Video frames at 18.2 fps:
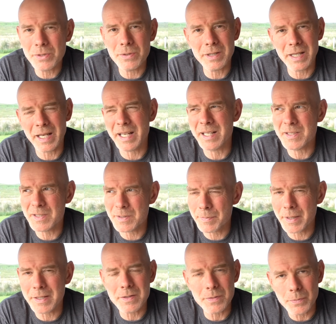you can
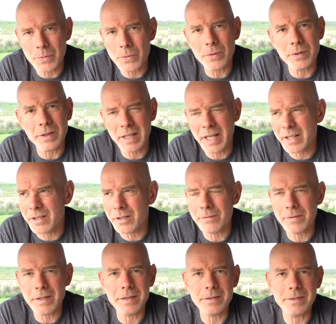spend more on a
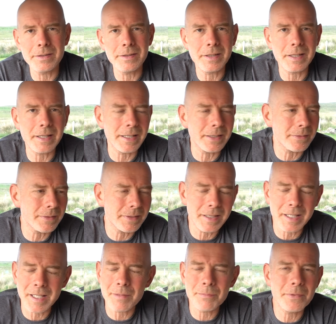caravan than you can on a
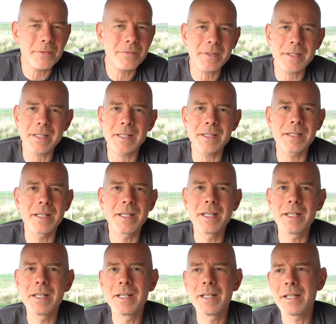camper van.
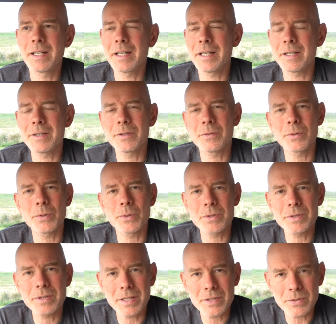And of
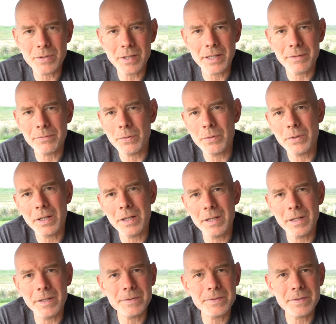course, yes, you have your
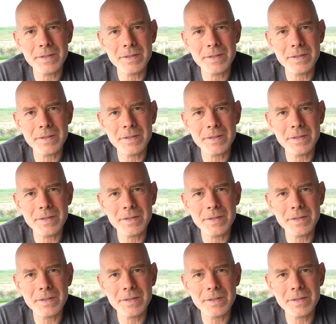car to